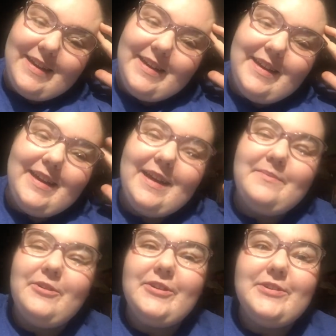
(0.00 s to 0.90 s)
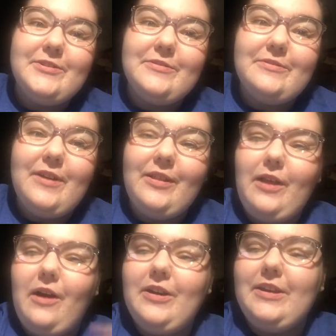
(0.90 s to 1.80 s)
I am going to
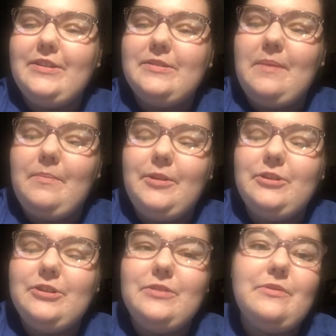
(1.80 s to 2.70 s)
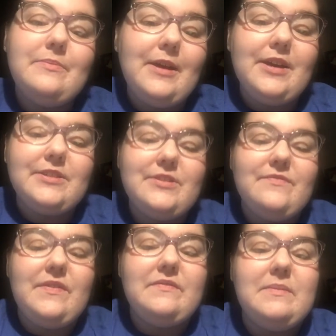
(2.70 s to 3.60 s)
log it into my bullet journal with my extra
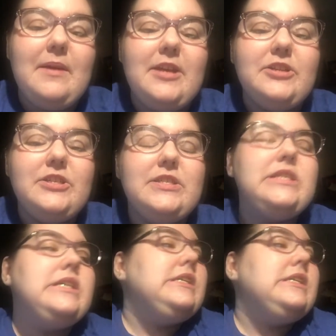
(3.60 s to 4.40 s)
50 pages.